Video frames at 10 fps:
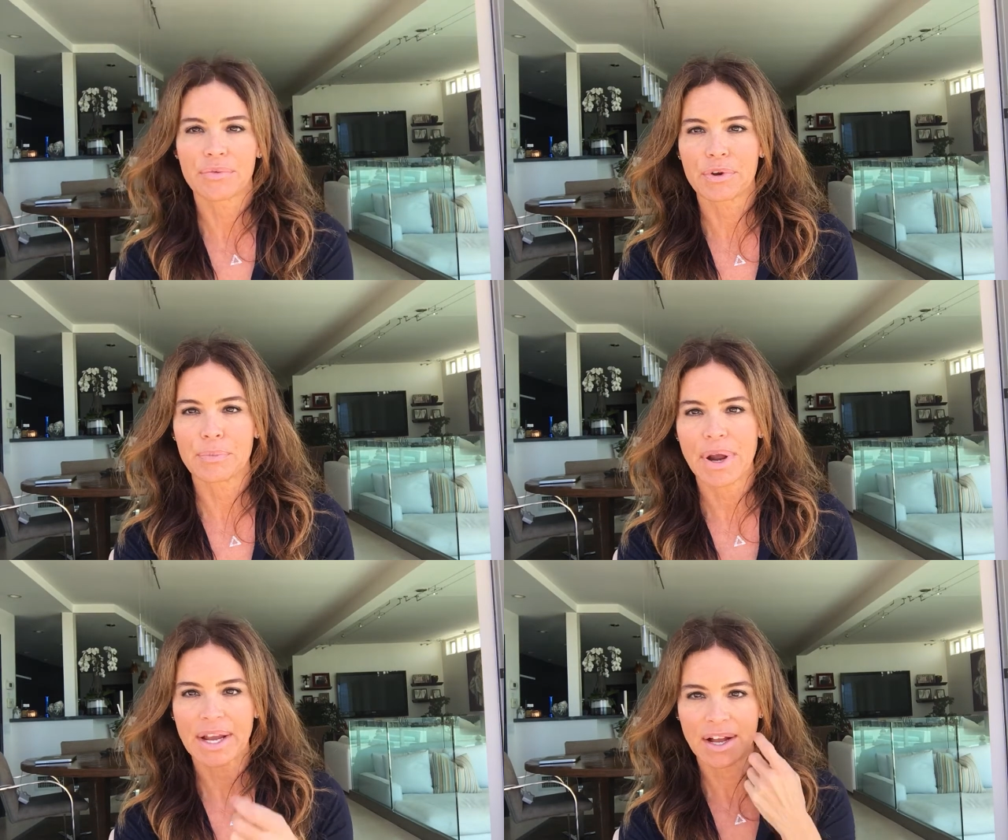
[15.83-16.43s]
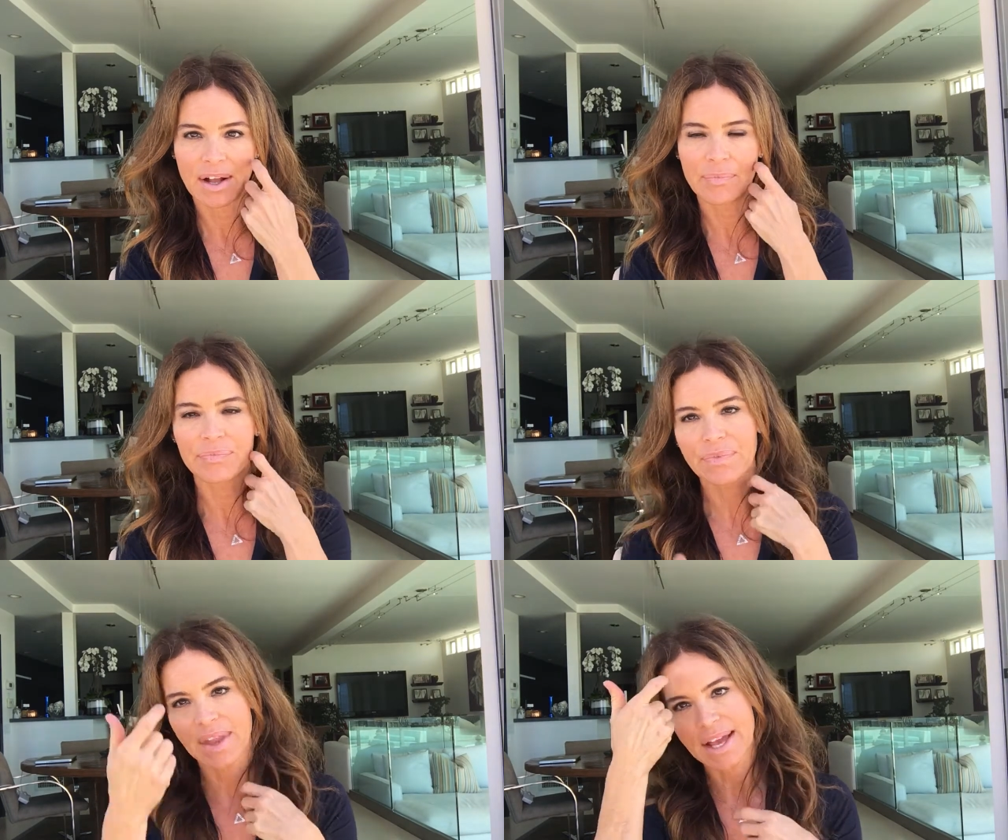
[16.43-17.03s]
through a breakup,
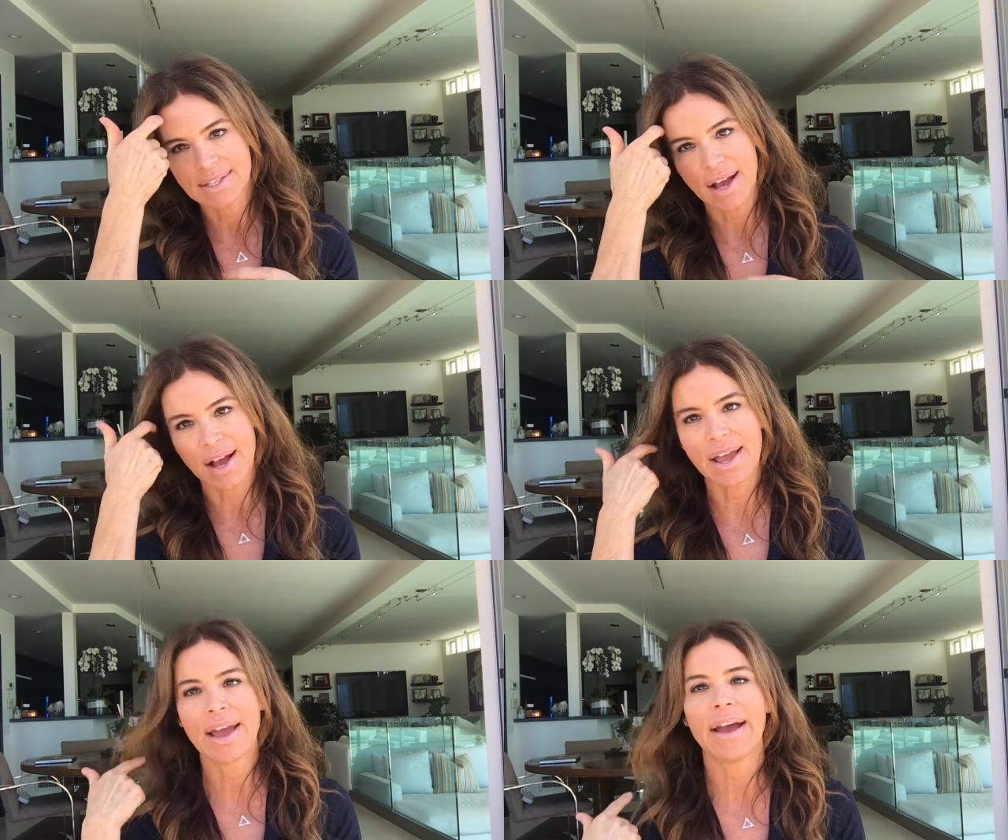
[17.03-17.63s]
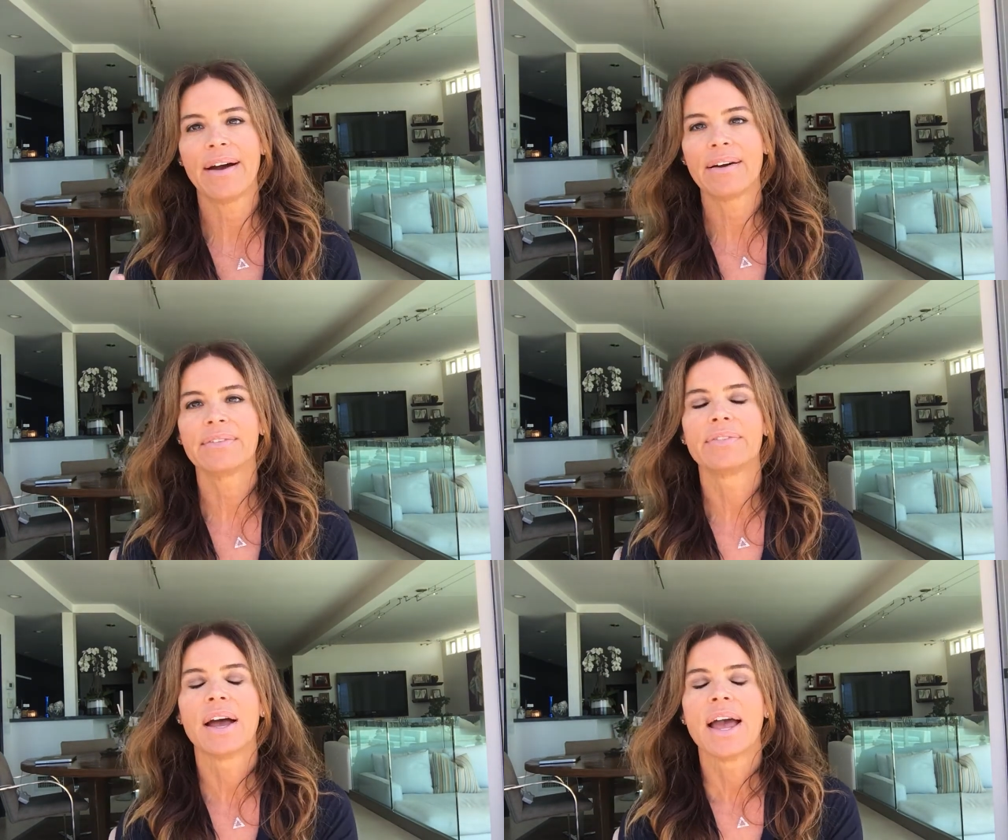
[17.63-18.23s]
as I have.